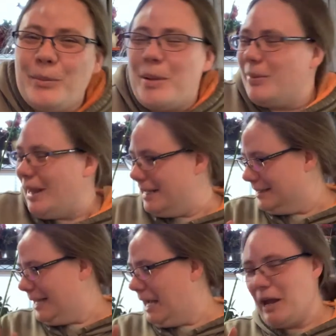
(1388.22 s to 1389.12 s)
of my
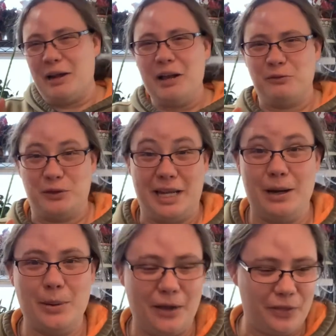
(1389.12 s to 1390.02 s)
plants, like I kind of forget
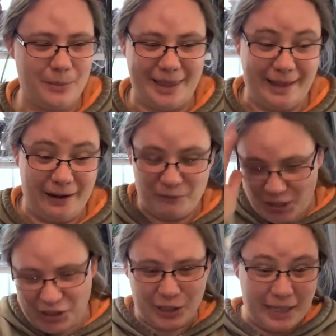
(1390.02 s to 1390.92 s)
about them and then
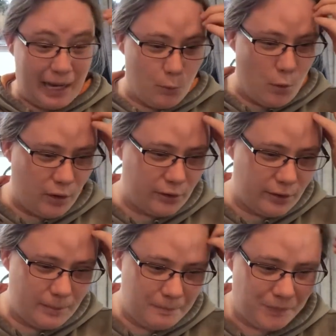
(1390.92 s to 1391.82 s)
eventually I water
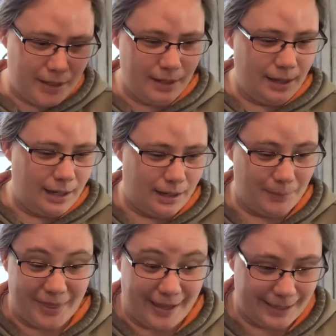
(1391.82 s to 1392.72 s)
them.
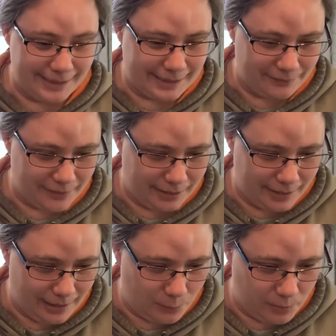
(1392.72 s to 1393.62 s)
That is definitely
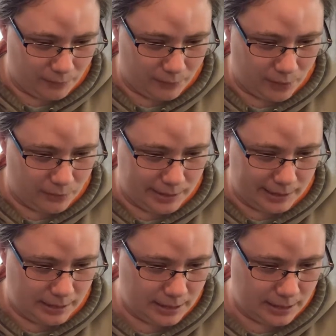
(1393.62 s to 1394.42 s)
not one of those.